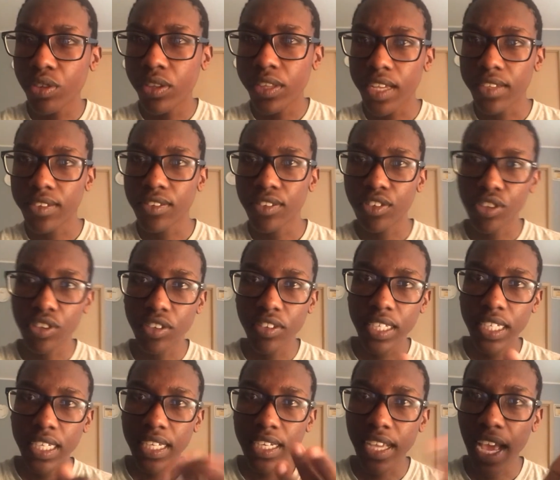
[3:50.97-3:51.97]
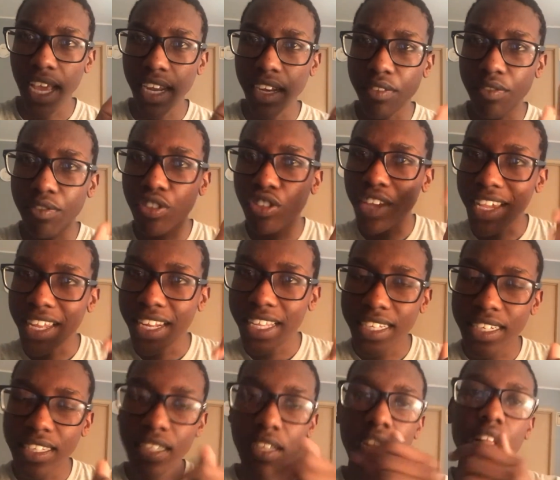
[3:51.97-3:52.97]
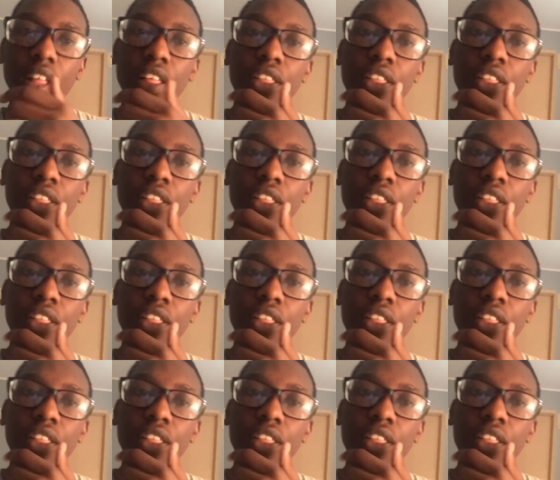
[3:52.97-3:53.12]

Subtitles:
2013, kind of shaded,